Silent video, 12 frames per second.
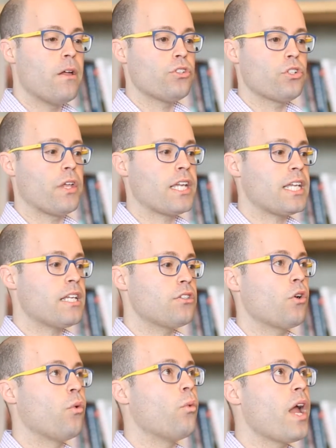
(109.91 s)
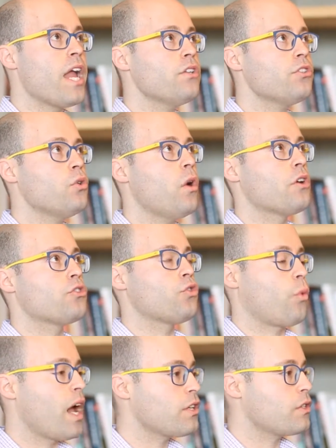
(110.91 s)
So the way to
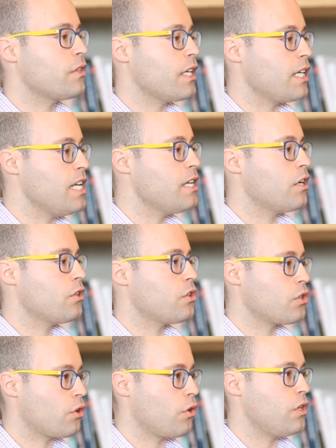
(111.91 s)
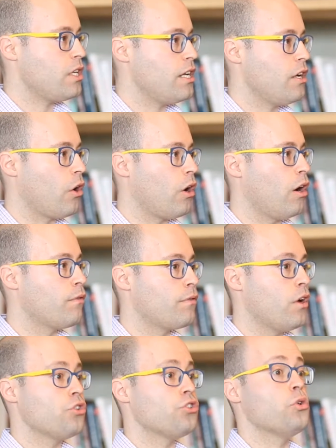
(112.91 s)
address the key concern here of,
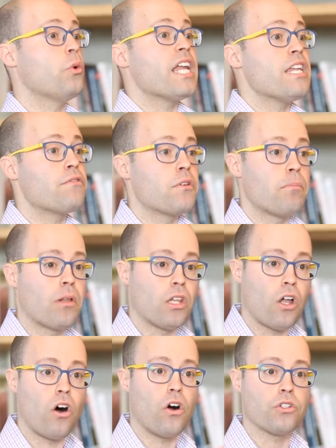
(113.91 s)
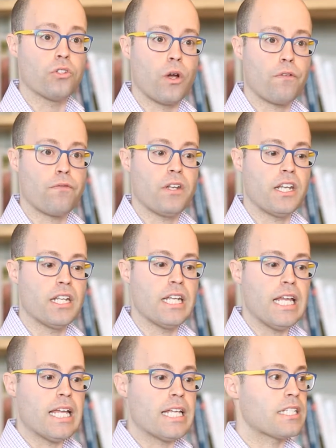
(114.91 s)
do I even belong, do I fit in,
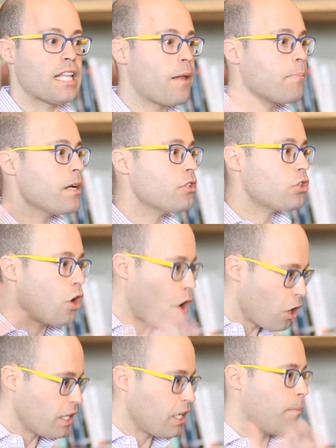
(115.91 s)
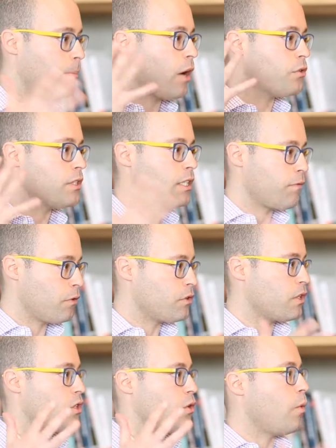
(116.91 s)
is not by talking about
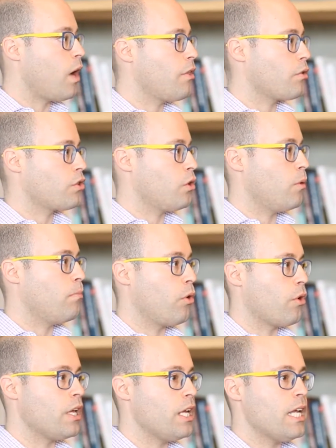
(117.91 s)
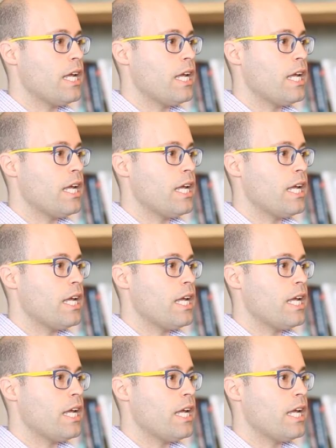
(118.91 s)
differences and why they're so important.